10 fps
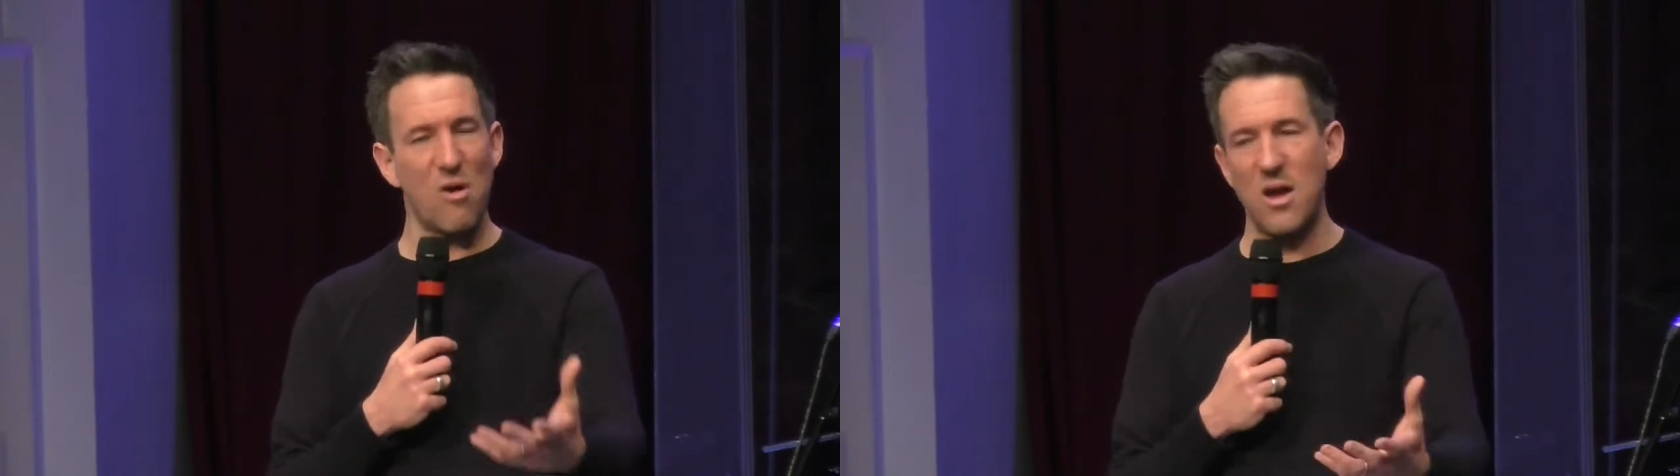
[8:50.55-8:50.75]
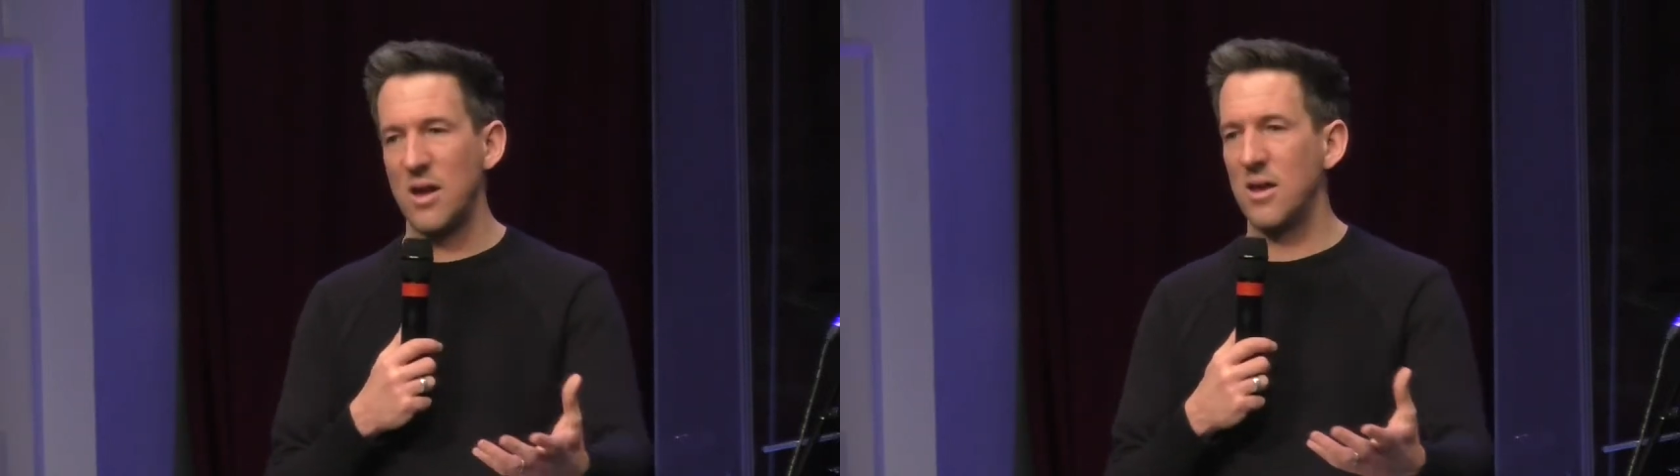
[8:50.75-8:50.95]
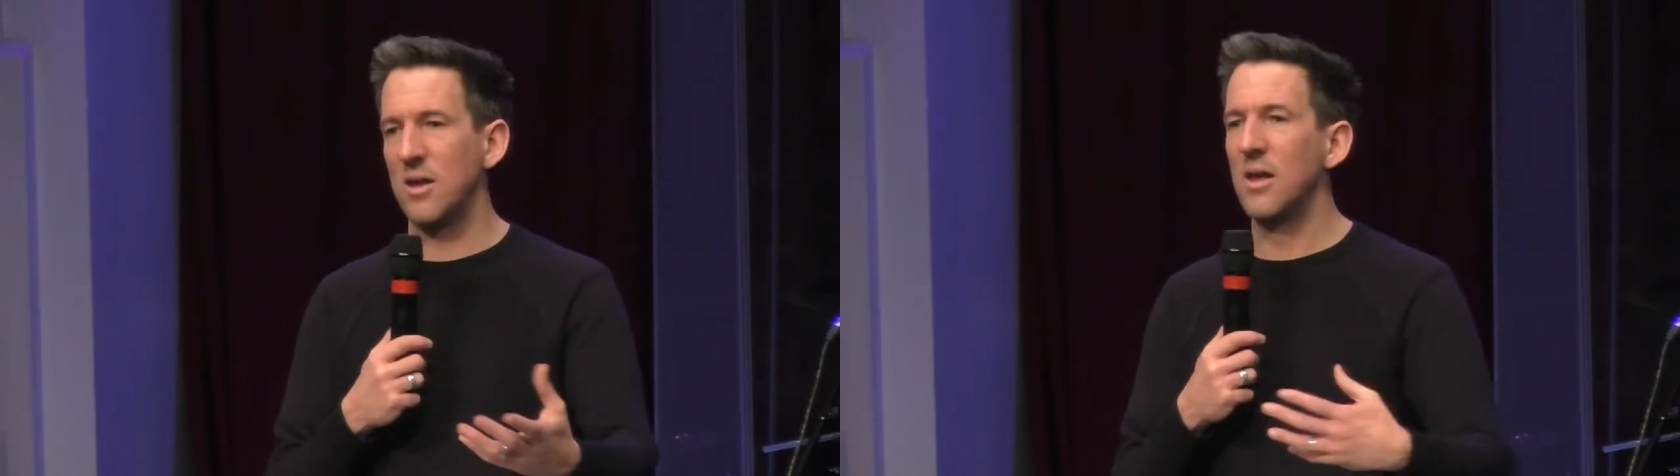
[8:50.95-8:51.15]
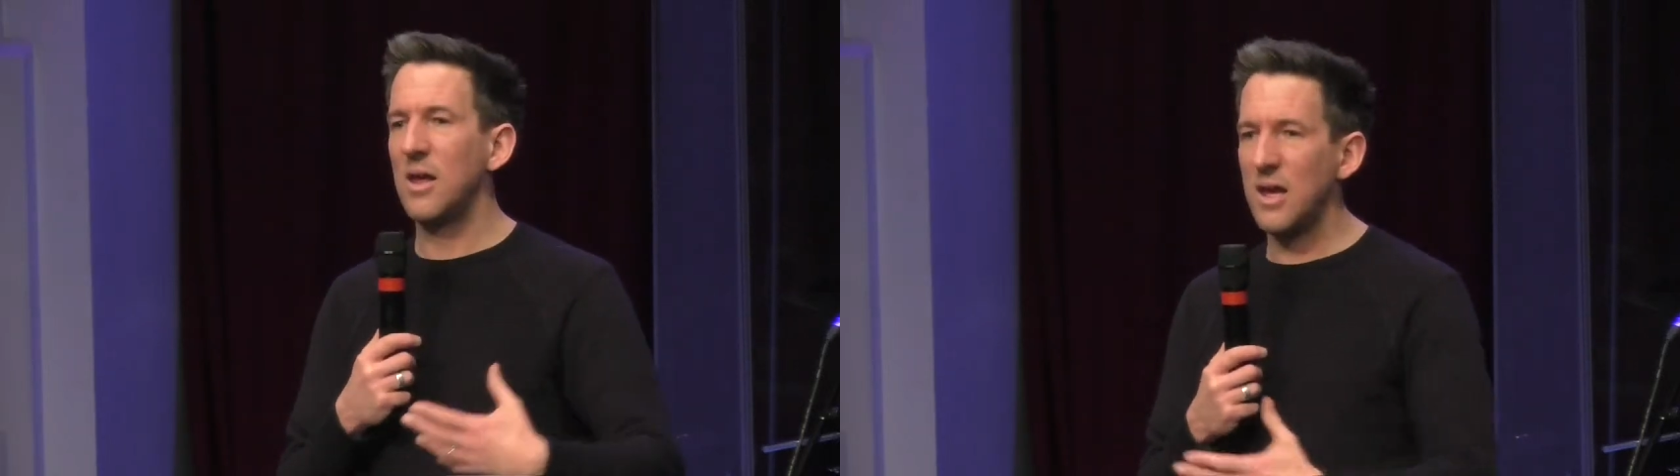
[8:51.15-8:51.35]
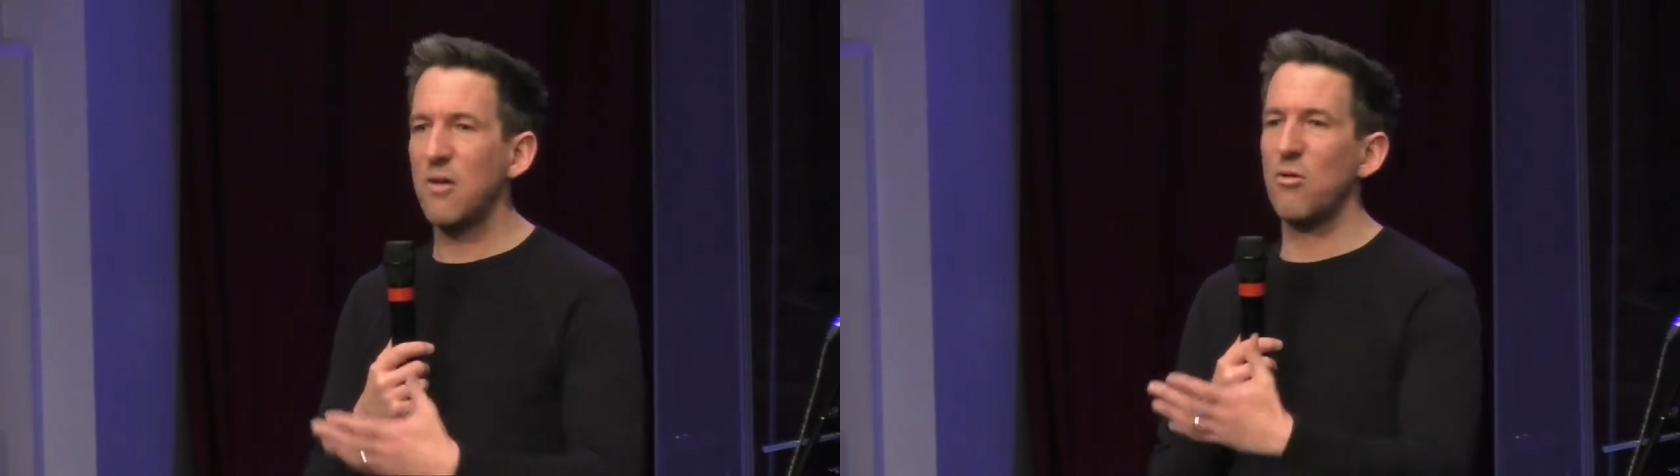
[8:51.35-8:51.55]
reign
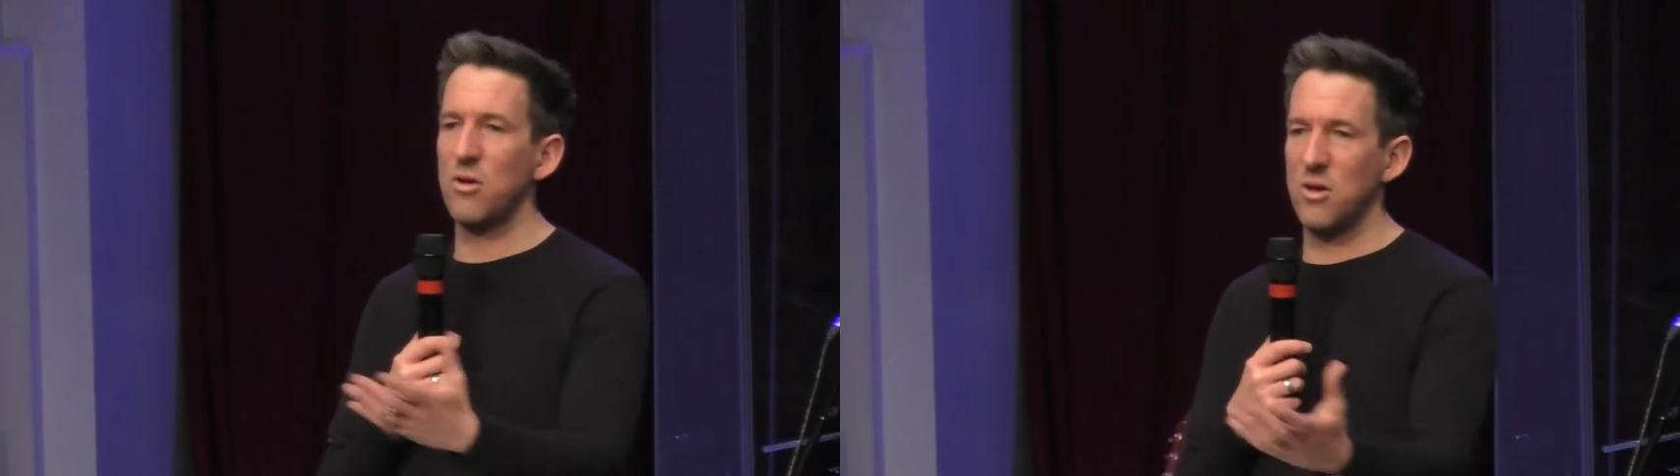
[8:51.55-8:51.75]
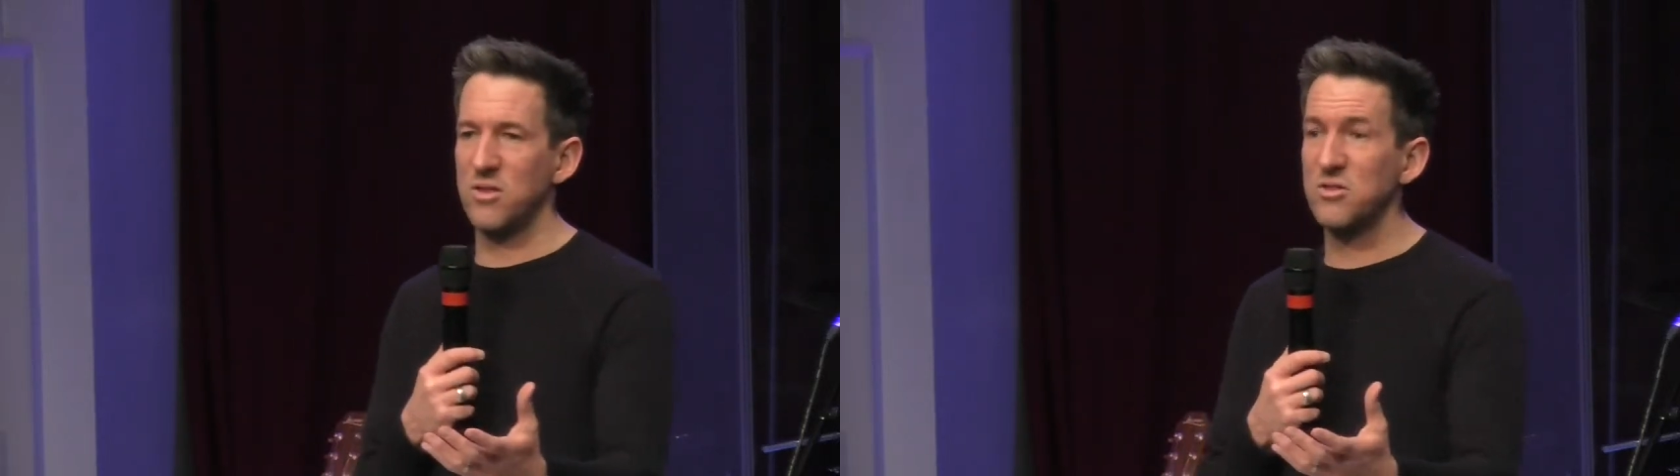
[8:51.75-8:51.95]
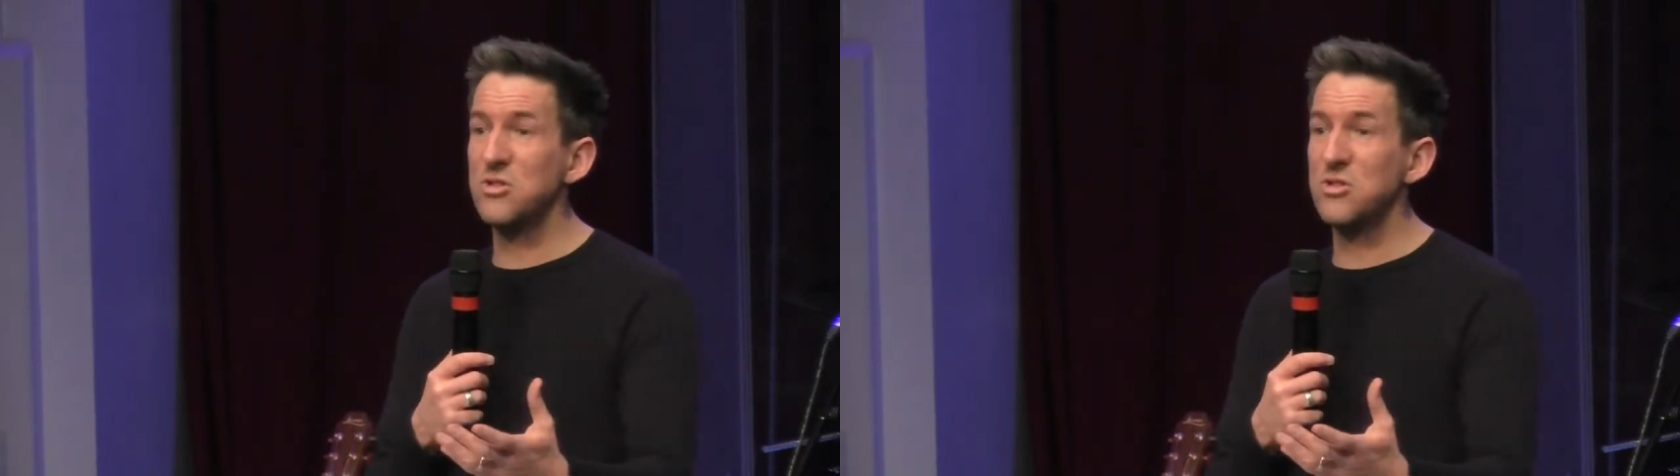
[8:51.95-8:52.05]
here on earth,